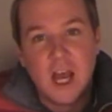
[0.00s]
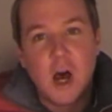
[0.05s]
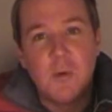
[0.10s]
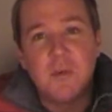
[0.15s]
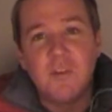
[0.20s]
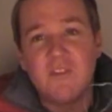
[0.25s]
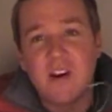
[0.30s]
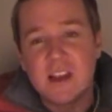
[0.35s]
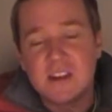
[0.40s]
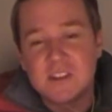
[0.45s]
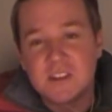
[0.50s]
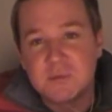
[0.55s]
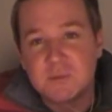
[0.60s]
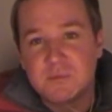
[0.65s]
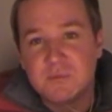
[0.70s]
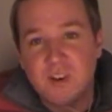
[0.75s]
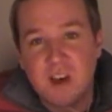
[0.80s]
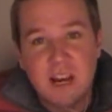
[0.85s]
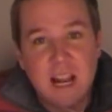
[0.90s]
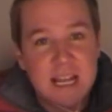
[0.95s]
Hope you found
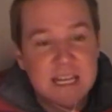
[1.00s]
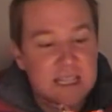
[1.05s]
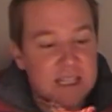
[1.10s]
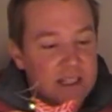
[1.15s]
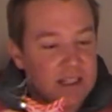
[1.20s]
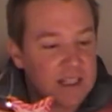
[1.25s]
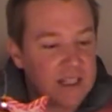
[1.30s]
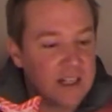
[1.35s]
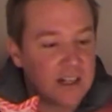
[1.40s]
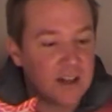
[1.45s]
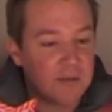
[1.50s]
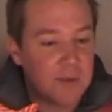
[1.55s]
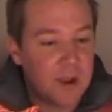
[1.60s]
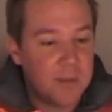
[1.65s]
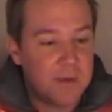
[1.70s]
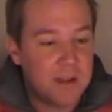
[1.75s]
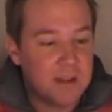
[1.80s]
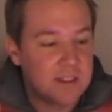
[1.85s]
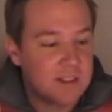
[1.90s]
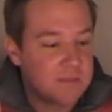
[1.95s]
some fun ideas here,
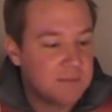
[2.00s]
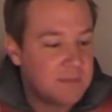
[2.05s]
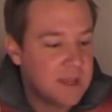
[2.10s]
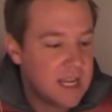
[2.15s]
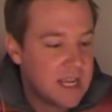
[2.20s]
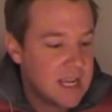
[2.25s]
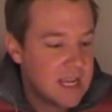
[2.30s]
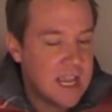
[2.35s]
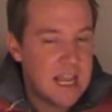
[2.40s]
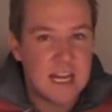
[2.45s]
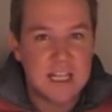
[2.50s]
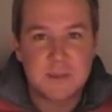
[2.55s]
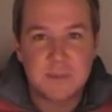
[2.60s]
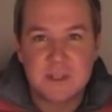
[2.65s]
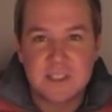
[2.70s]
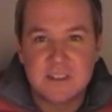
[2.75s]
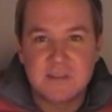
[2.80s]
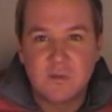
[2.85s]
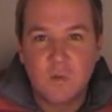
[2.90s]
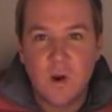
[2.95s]
maybe some
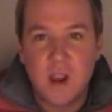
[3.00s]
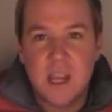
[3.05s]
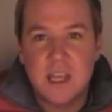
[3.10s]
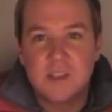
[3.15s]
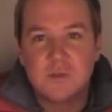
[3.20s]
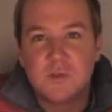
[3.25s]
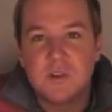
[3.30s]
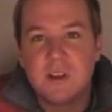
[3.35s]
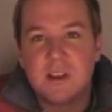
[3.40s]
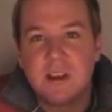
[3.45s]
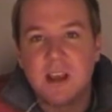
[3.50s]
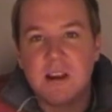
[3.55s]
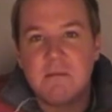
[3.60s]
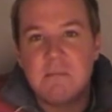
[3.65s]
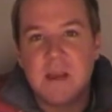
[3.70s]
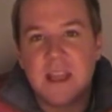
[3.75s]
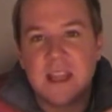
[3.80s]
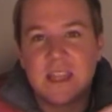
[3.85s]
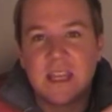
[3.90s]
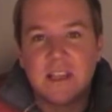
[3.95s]
inexpensive ways where you can kind
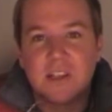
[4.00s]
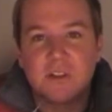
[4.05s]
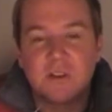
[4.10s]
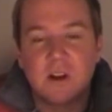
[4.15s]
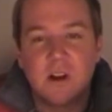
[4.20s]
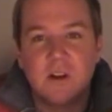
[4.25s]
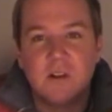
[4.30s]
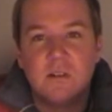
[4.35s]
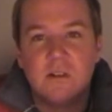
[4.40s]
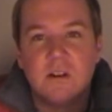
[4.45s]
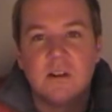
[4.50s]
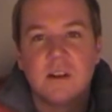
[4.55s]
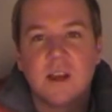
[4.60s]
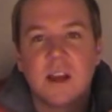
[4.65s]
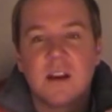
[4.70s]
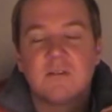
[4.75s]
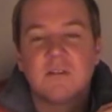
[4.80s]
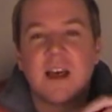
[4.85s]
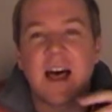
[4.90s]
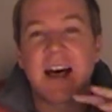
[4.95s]
of make things your own and
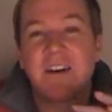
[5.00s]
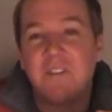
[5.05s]
kind of,